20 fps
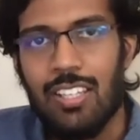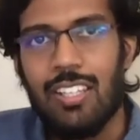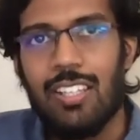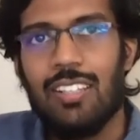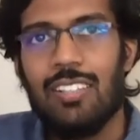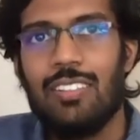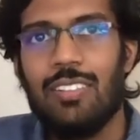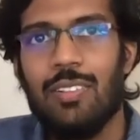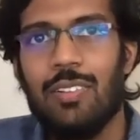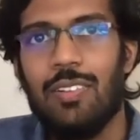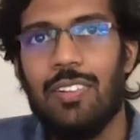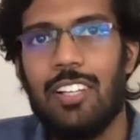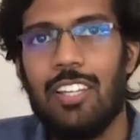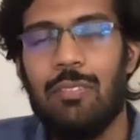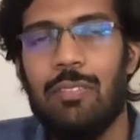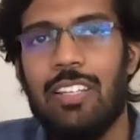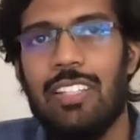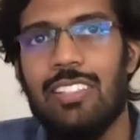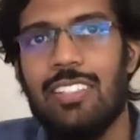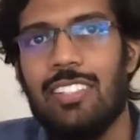So
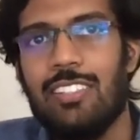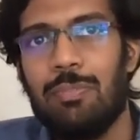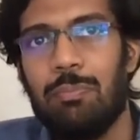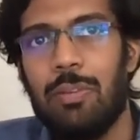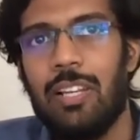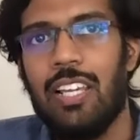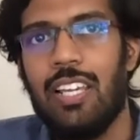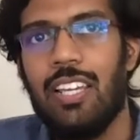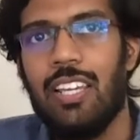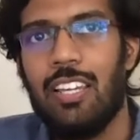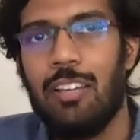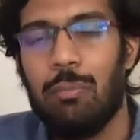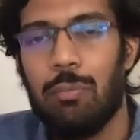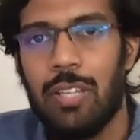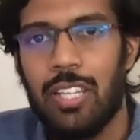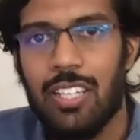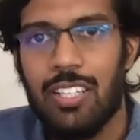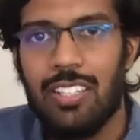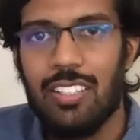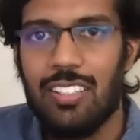images play a
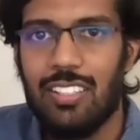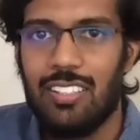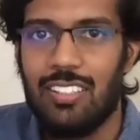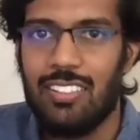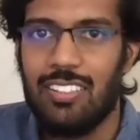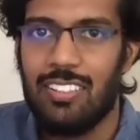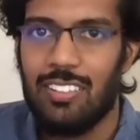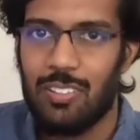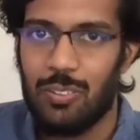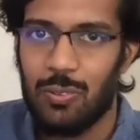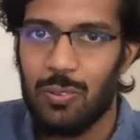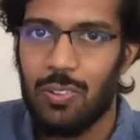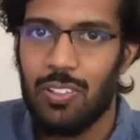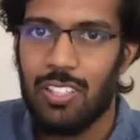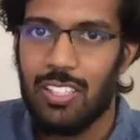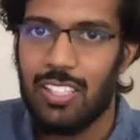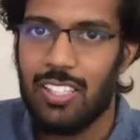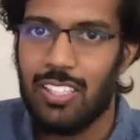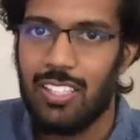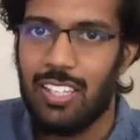big role
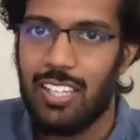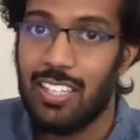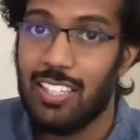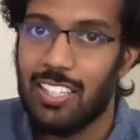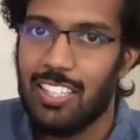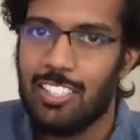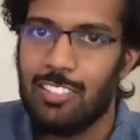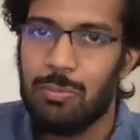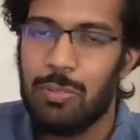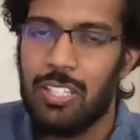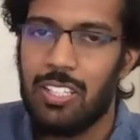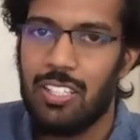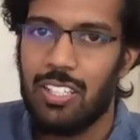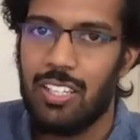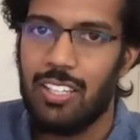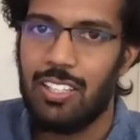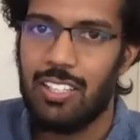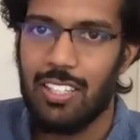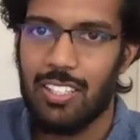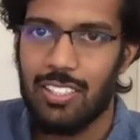in engagement
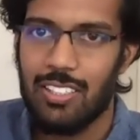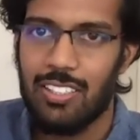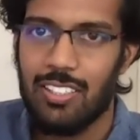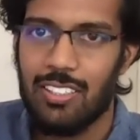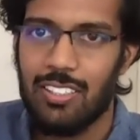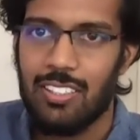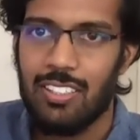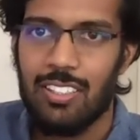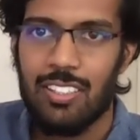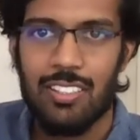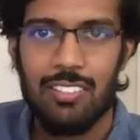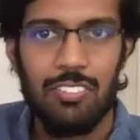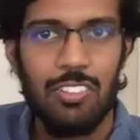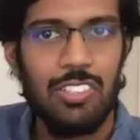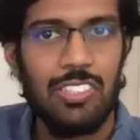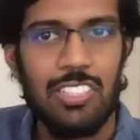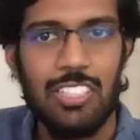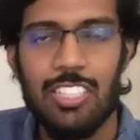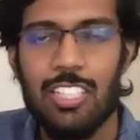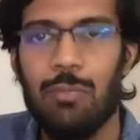at LinkedIn. We
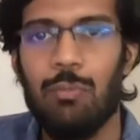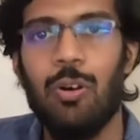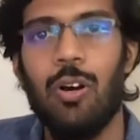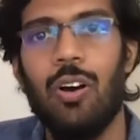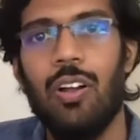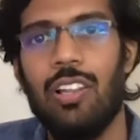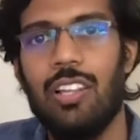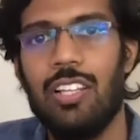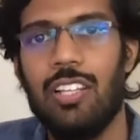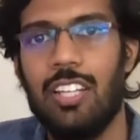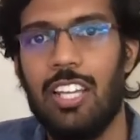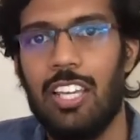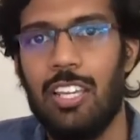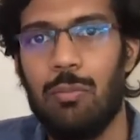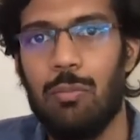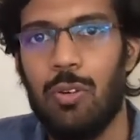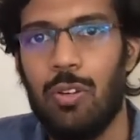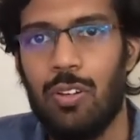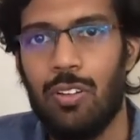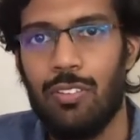see them all the
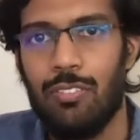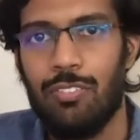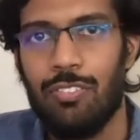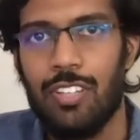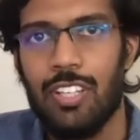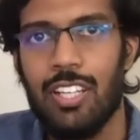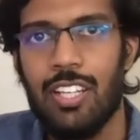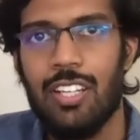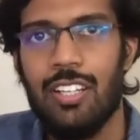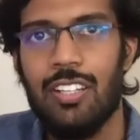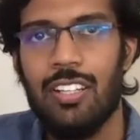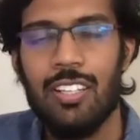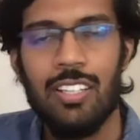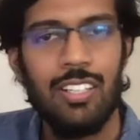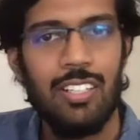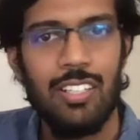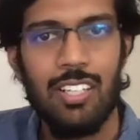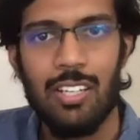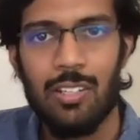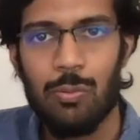time on feed,
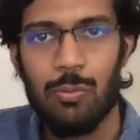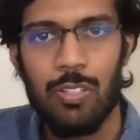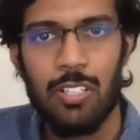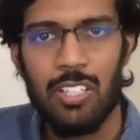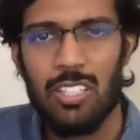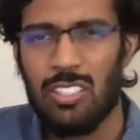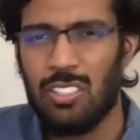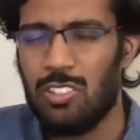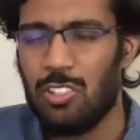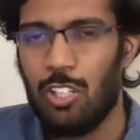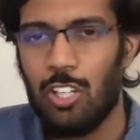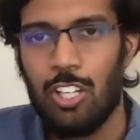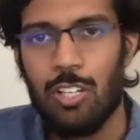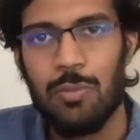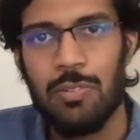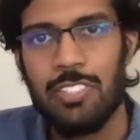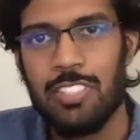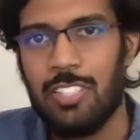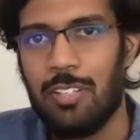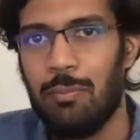network,
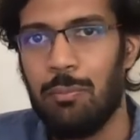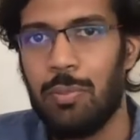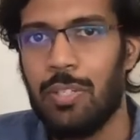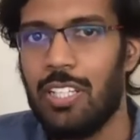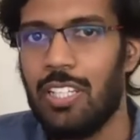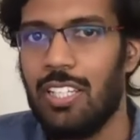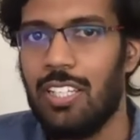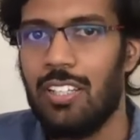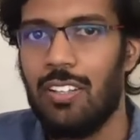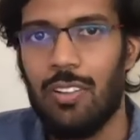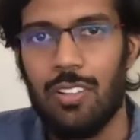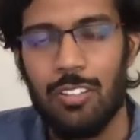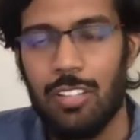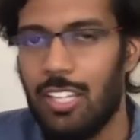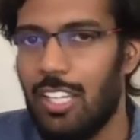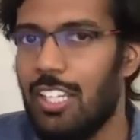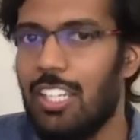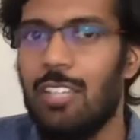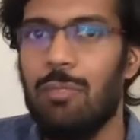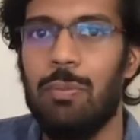jobs, company, or
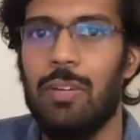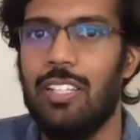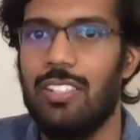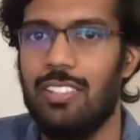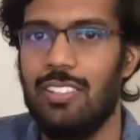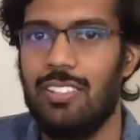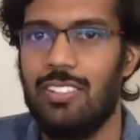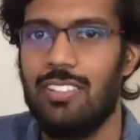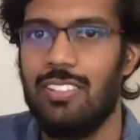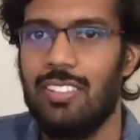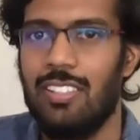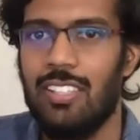any pages.